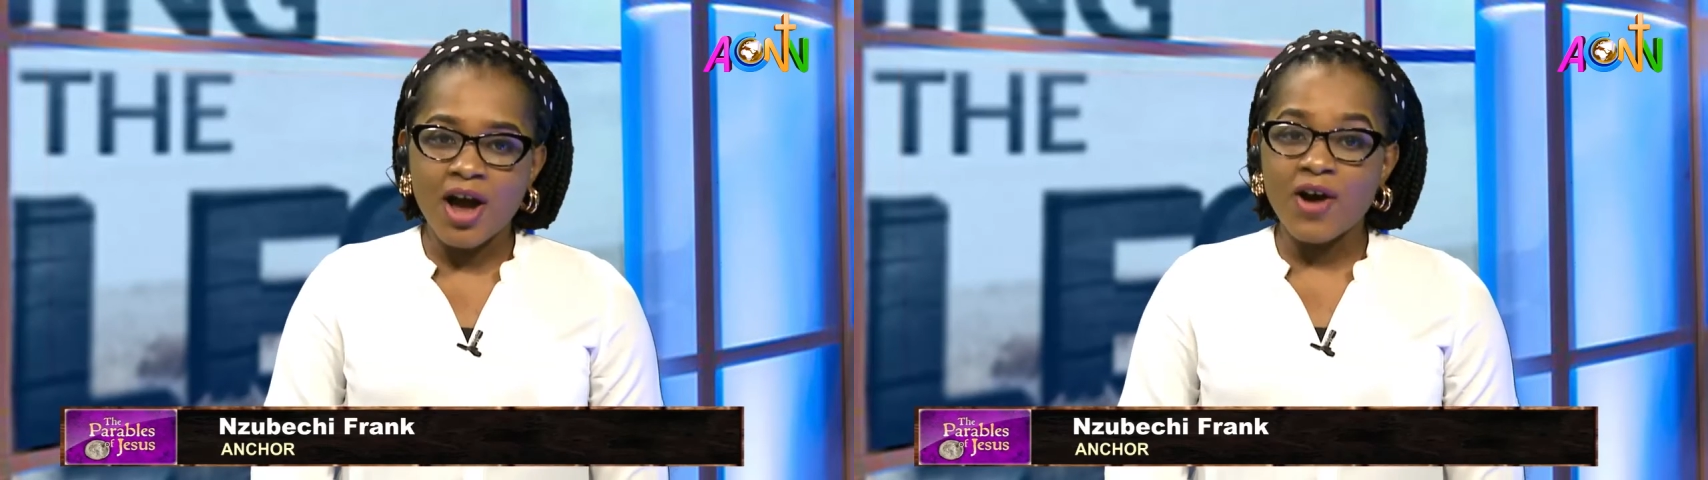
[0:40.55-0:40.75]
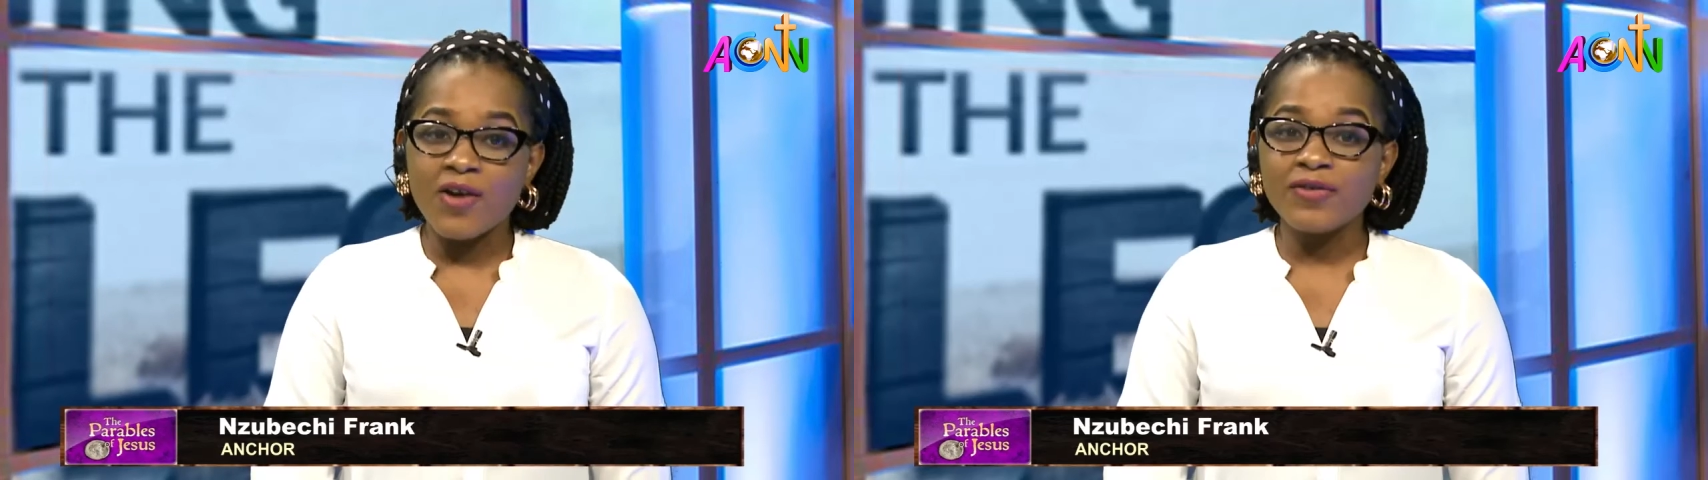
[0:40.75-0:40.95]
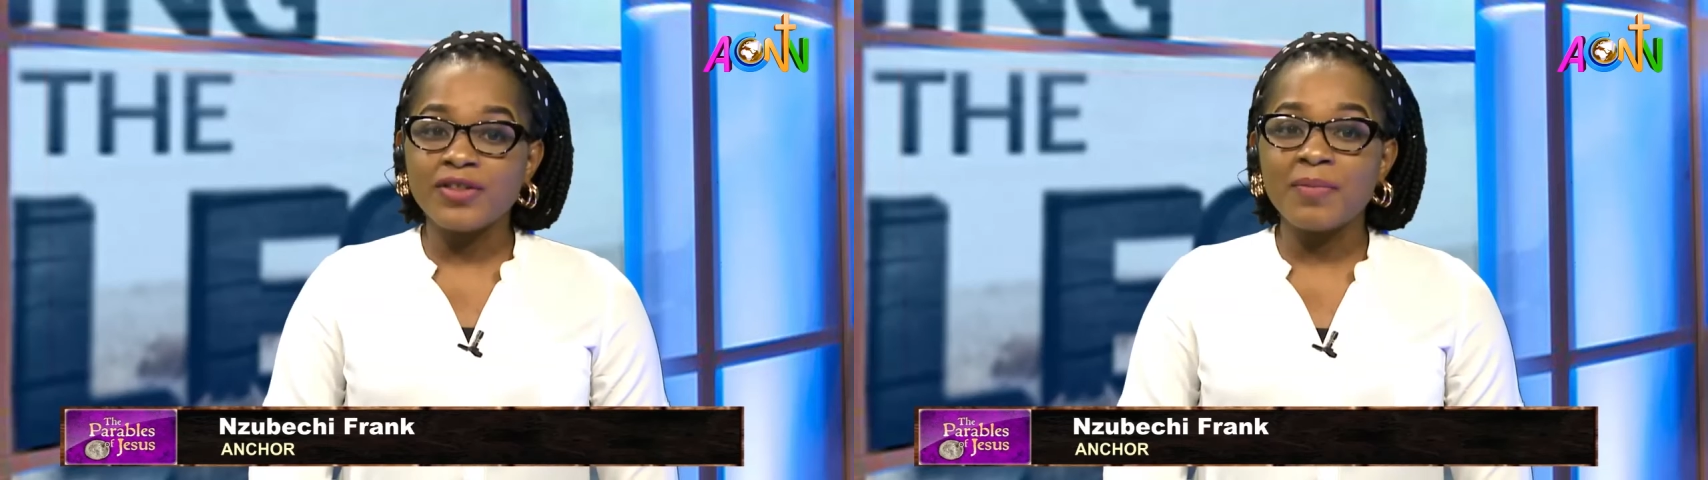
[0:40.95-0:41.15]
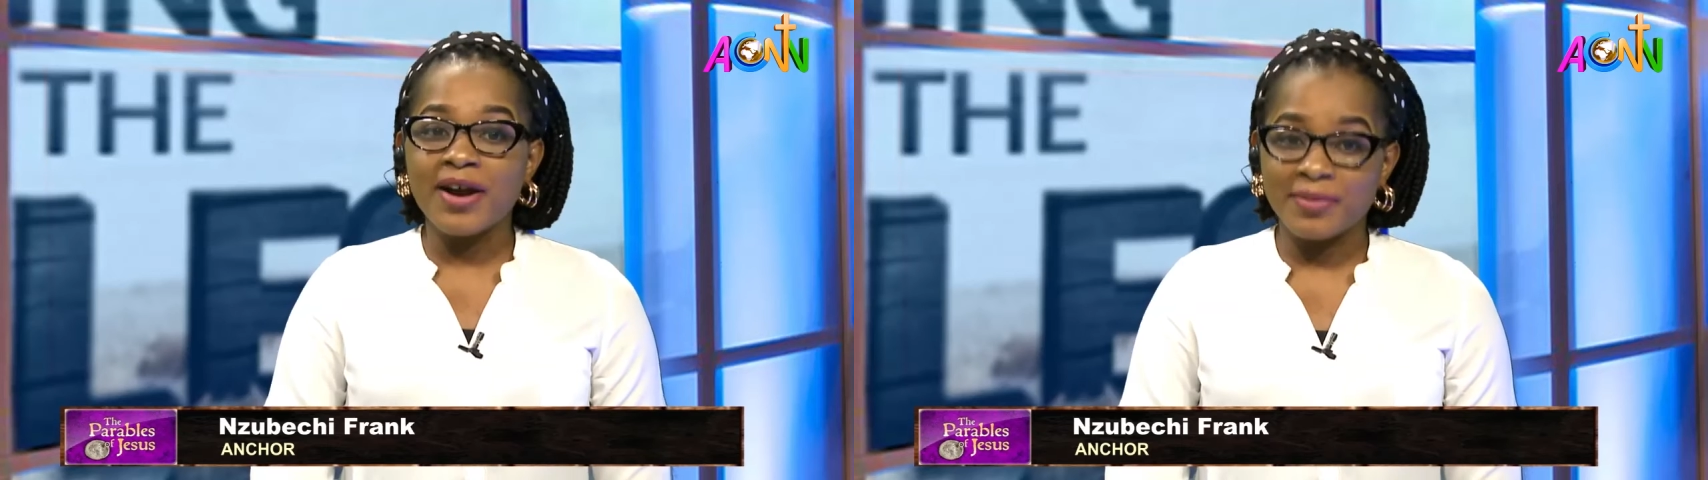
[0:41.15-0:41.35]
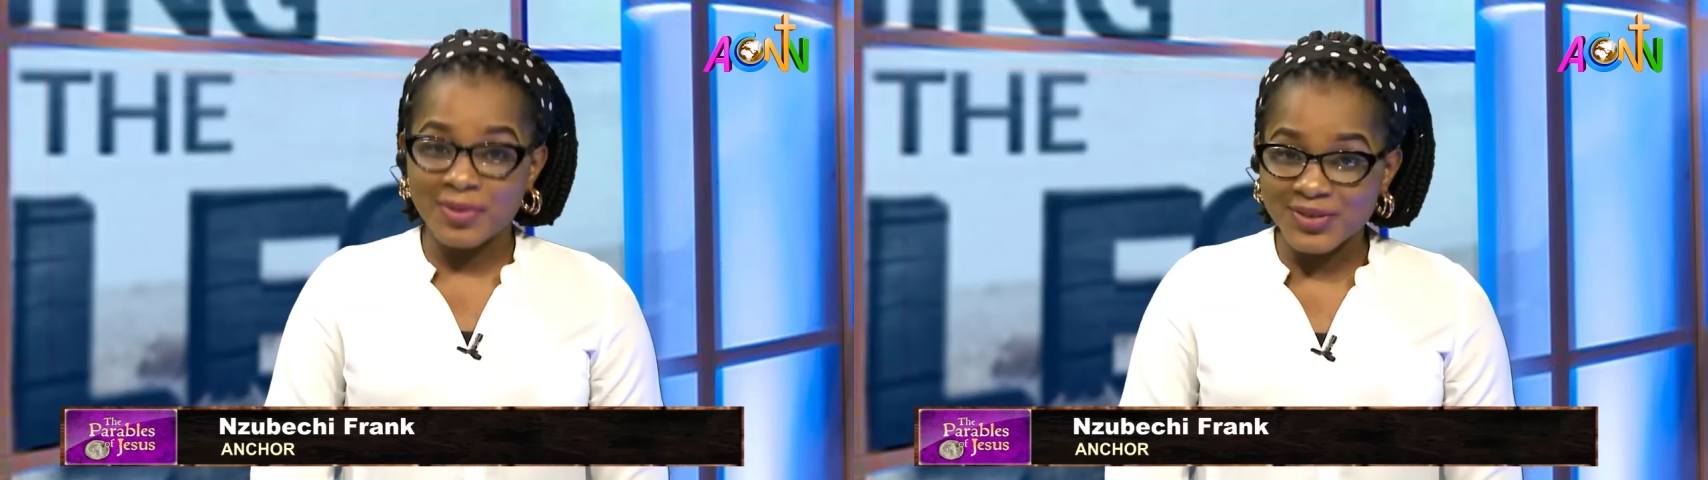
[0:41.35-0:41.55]
of The
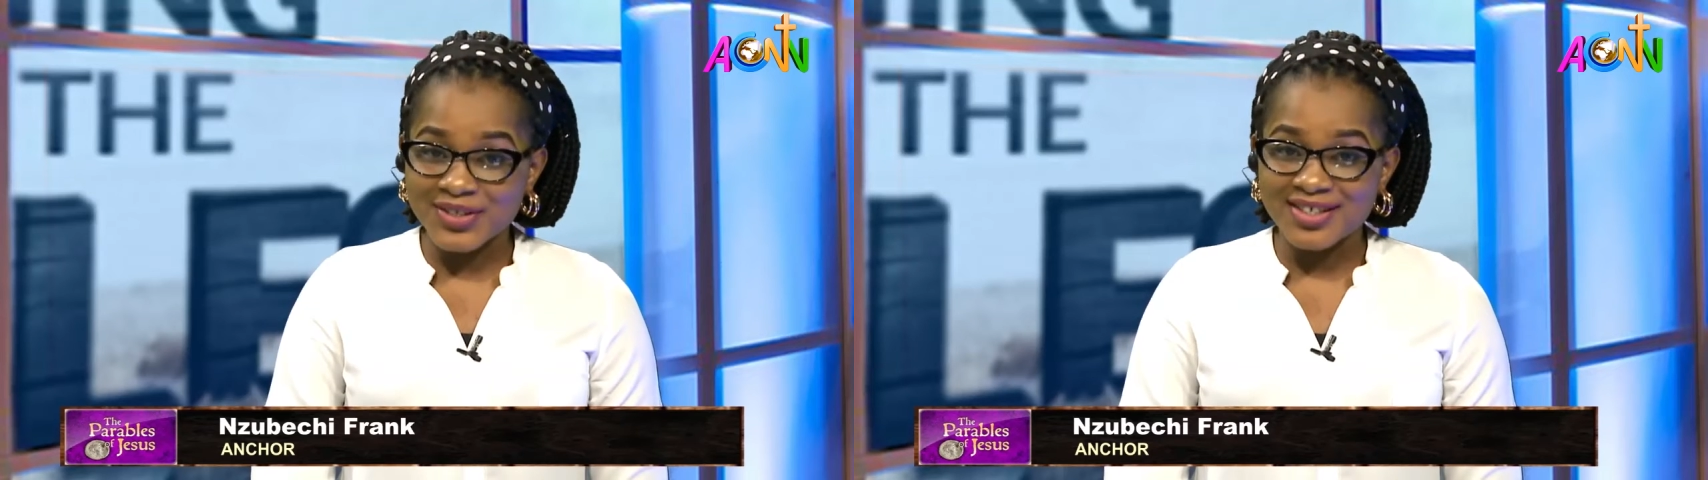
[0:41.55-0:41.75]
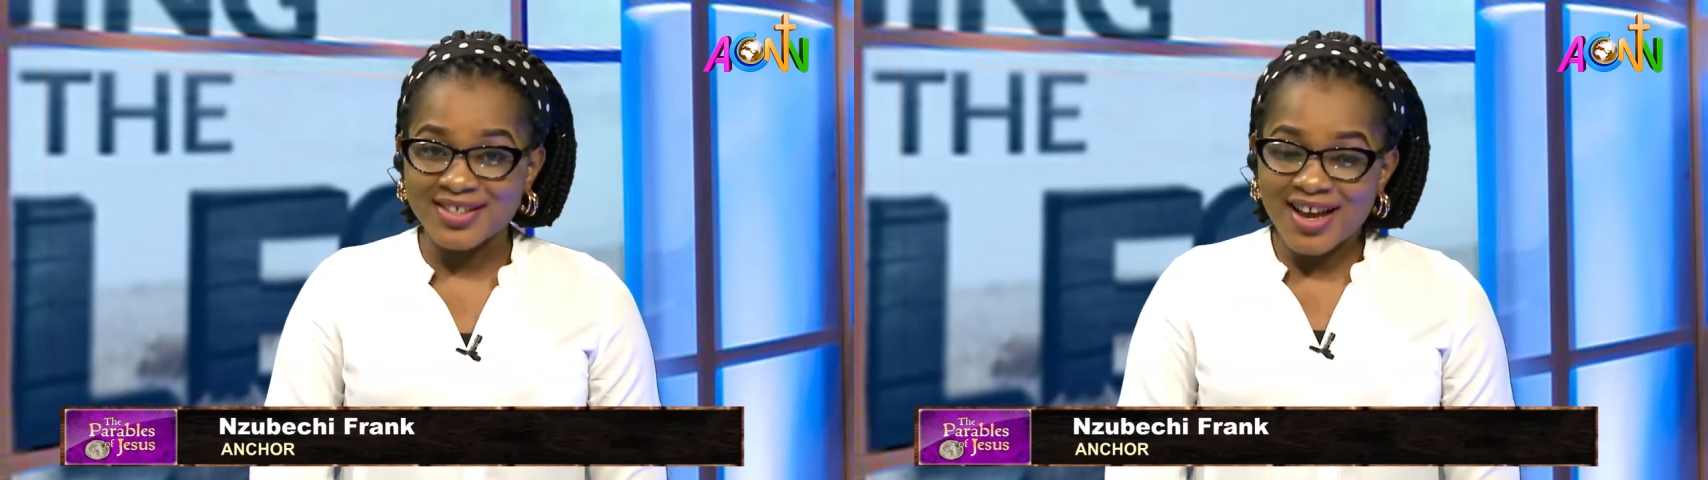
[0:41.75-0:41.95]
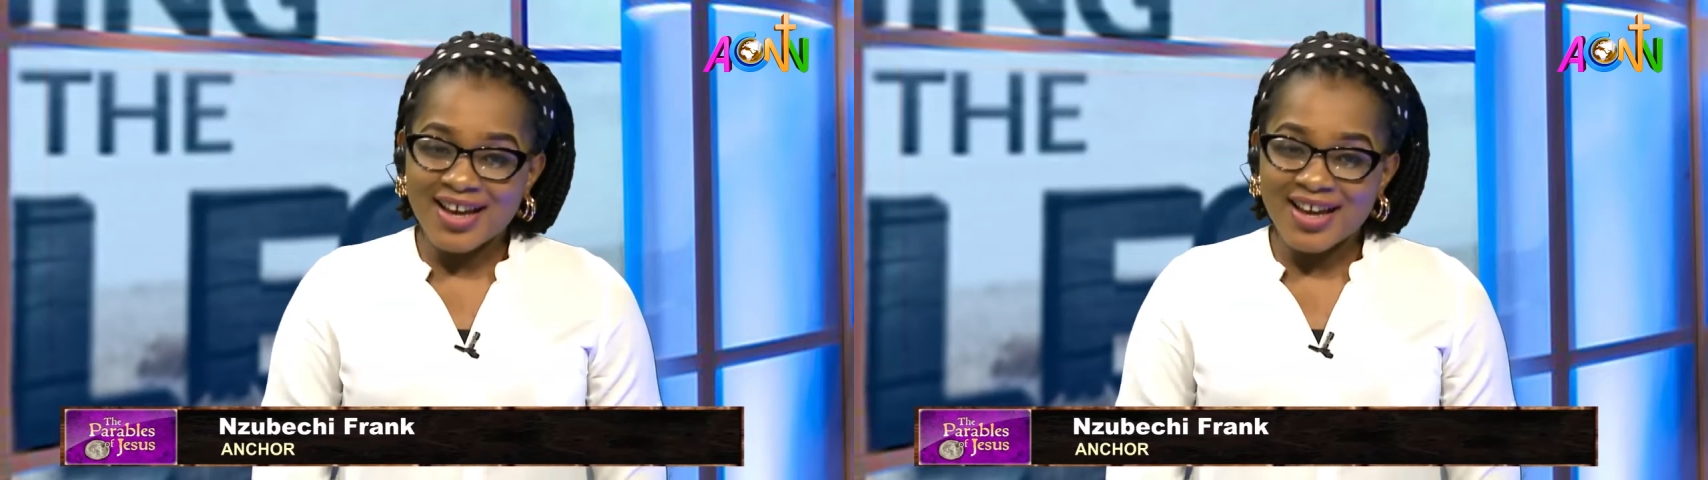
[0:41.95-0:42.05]
Parables.